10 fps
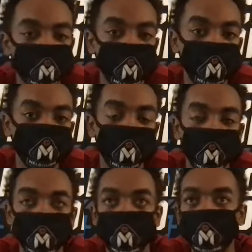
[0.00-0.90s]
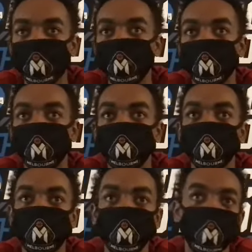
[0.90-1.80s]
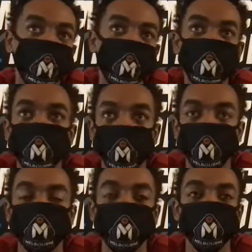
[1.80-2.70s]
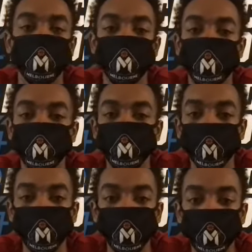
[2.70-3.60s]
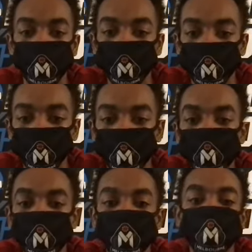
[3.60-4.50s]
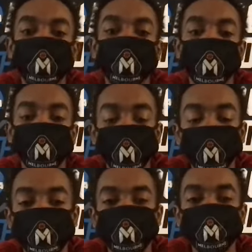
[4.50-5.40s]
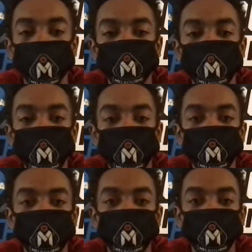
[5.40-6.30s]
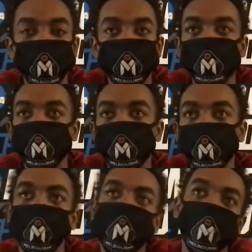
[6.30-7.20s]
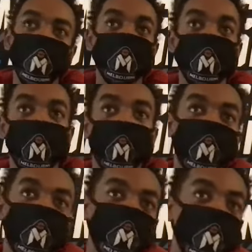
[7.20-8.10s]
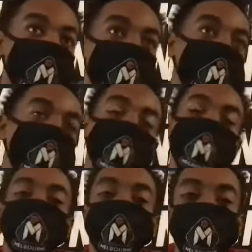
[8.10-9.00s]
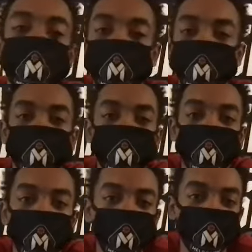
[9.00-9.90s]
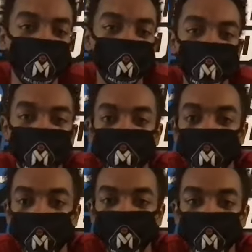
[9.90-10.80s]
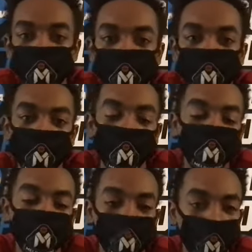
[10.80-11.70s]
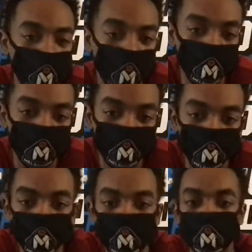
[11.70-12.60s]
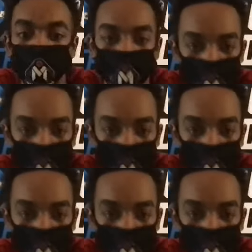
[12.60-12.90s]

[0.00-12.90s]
team, you heard Coach talk to or speak to it a little bit. You know, his teams play really hard, and they take on his identity on the court, you know, a little bit. So they're going to be fired up. They're going to